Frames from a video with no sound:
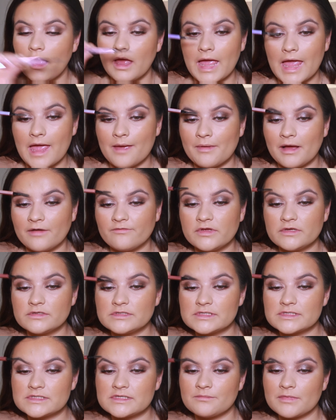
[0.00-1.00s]
Um, I've
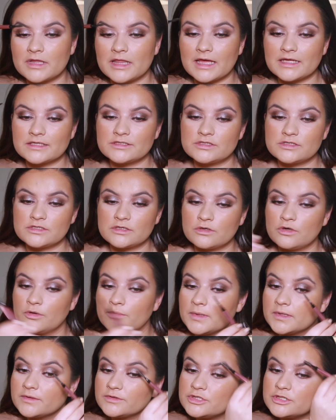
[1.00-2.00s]
used this in my last
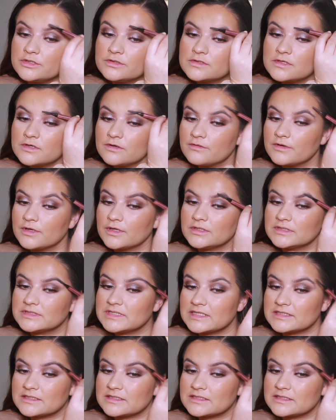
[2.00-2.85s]
couple of tutorials